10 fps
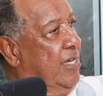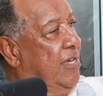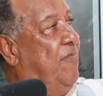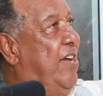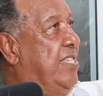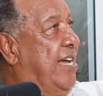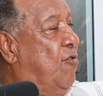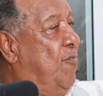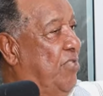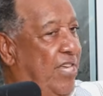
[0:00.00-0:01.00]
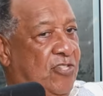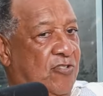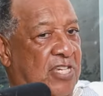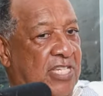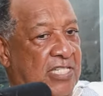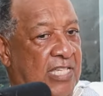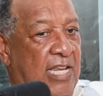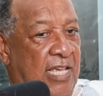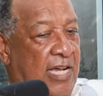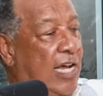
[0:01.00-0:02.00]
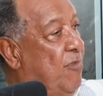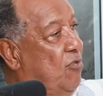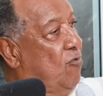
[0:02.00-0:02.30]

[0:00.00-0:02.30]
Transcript: He find the accommodation himself and coming